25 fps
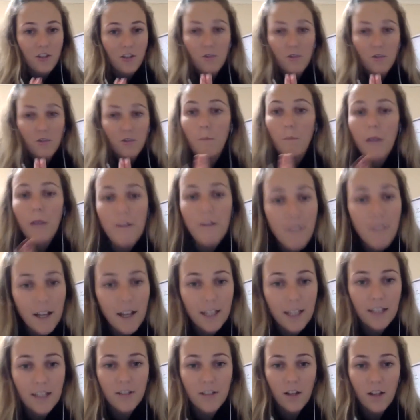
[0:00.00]
to be
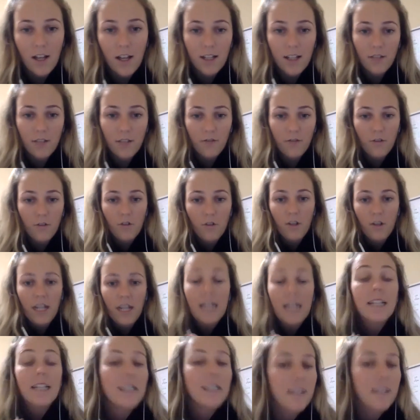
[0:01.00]
recognized for
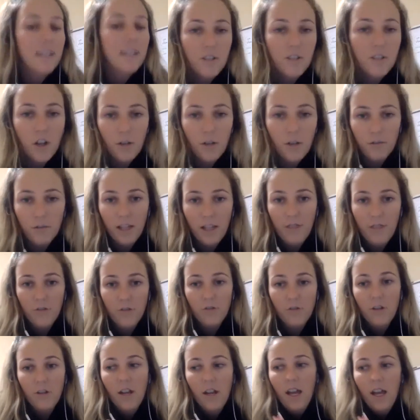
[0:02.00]
hitting the top
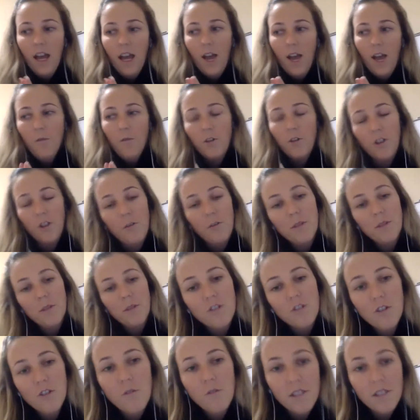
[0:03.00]
level and whatnot but
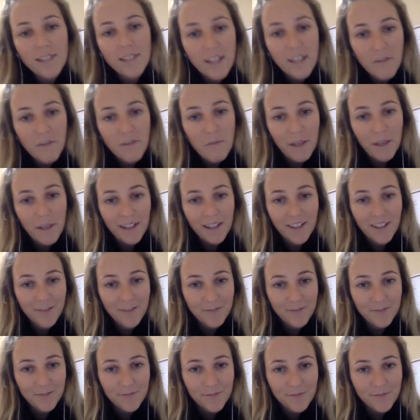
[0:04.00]
do you know what's even better
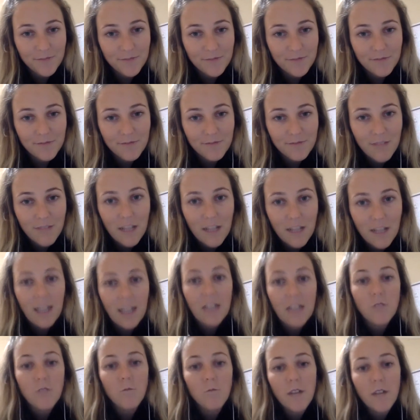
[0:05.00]

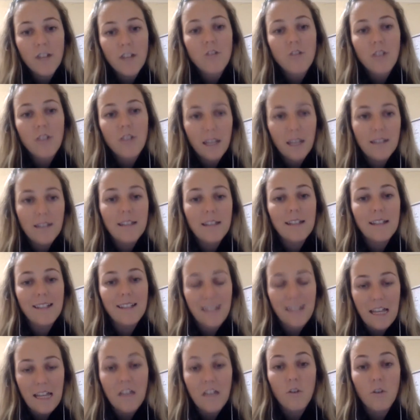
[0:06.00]
is when you get to
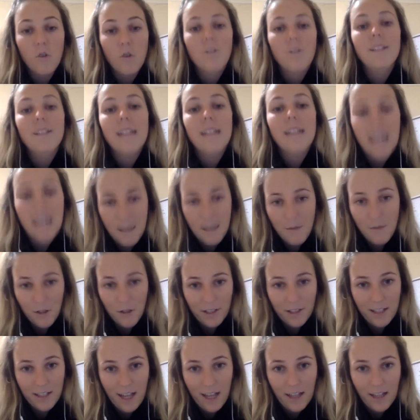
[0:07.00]
see your team
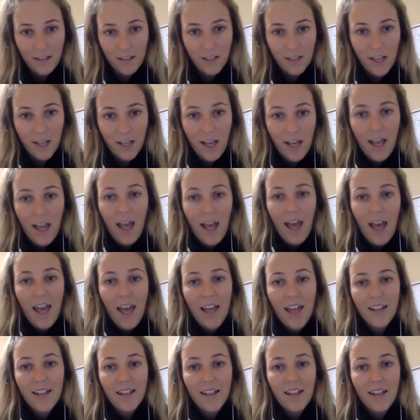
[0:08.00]
on stage
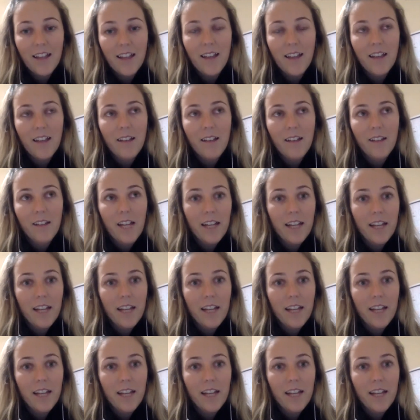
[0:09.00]
and like